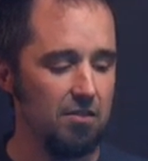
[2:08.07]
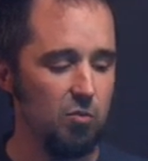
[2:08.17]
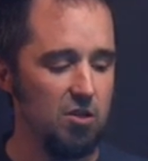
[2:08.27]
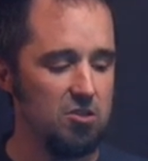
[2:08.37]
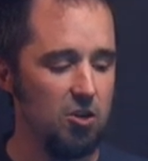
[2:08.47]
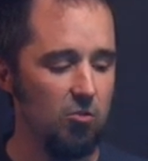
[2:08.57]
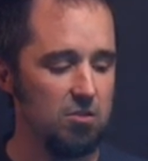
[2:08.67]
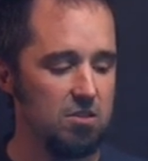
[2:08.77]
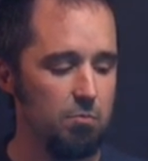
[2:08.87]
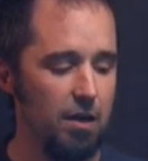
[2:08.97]
we don't
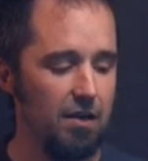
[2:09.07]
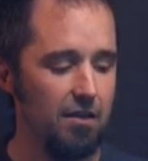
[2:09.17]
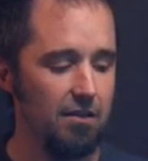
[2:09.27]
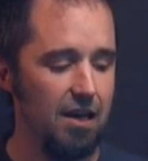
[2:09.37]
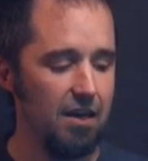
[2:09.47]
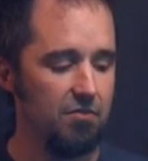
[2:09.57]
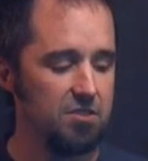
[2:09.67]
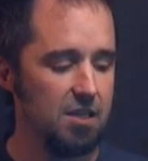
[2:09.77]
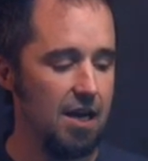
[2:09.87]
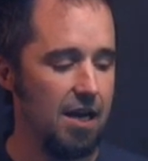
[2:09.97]
spend a lot of
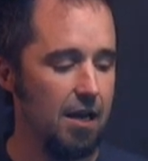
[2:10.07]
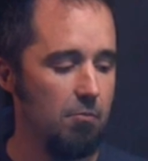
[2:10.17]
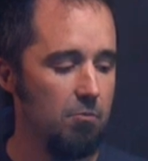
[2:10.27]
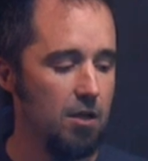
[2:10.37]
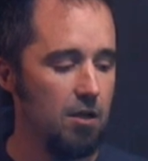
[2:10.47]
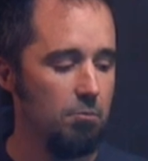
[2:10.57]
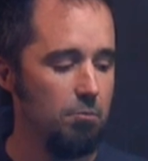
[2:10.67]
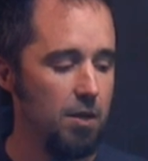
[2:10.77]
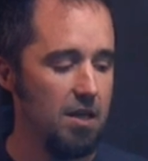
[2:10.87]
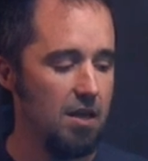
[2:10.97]
time
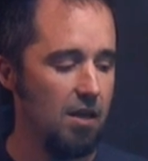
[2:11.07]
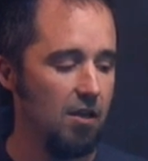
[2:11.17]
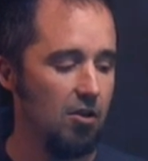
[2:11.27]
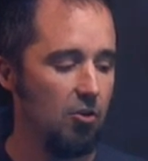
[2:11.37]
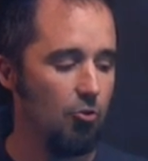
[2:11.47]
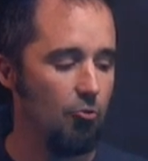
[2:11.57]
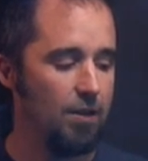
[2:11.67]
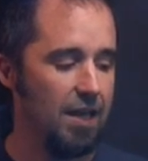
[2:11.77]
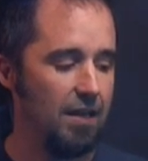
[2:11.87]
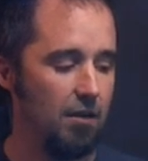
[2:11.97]
being
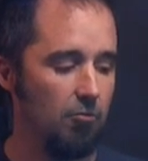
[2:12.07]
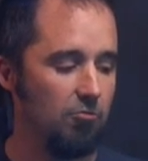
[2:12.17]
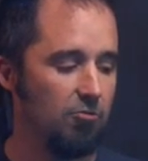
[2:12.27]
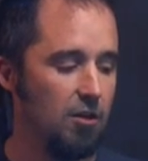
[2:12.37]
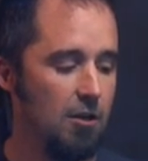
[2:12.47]
creative.